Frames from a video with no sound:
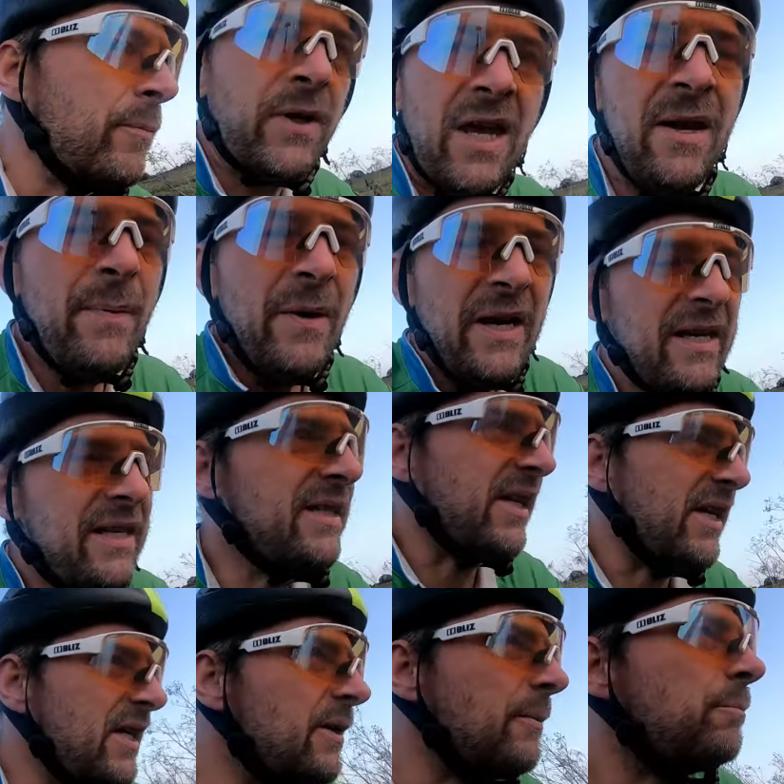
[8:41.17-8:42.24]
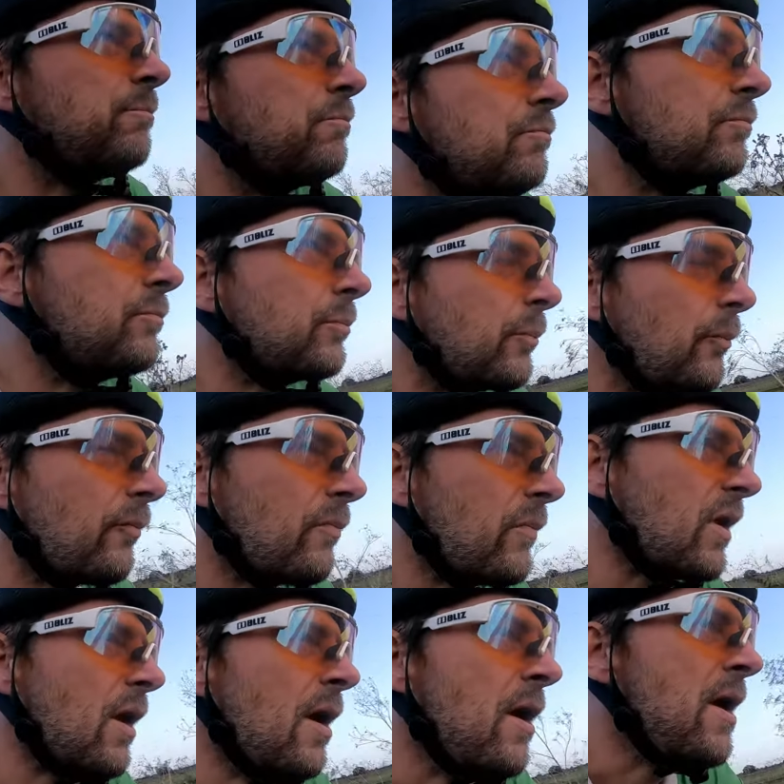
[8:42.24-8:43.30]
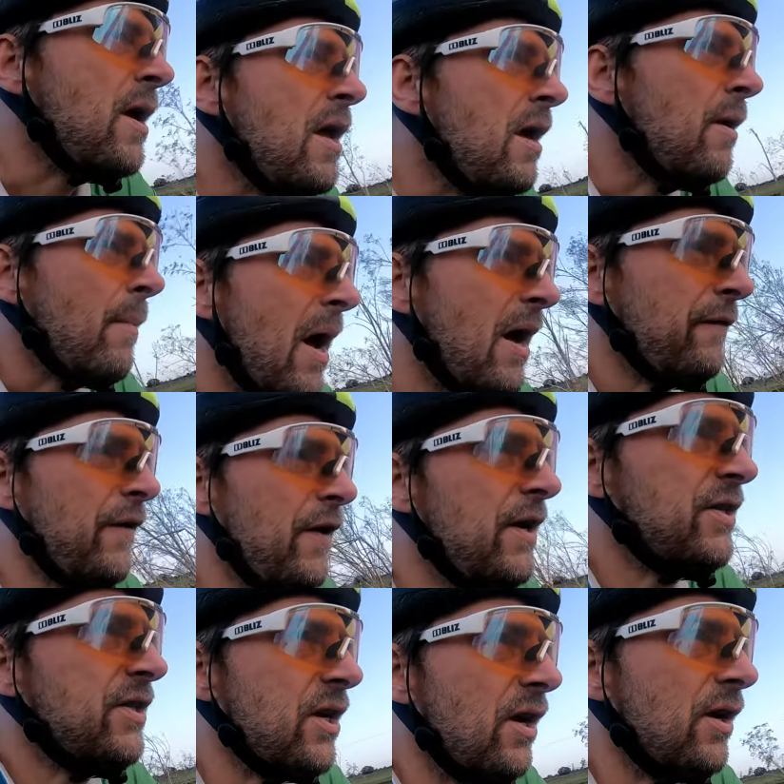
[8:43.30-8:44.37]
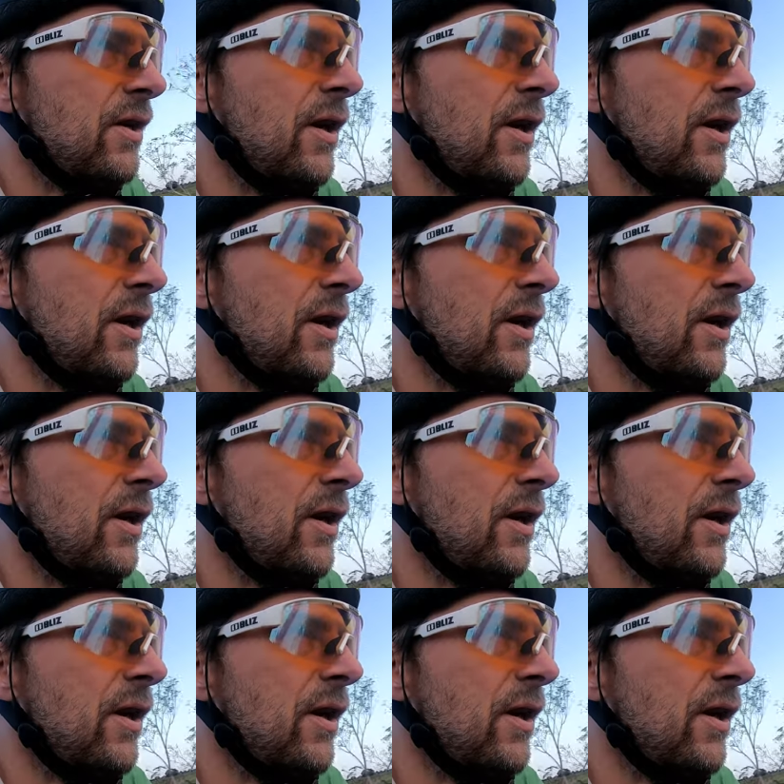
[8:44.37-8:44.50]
Keep it easy. My first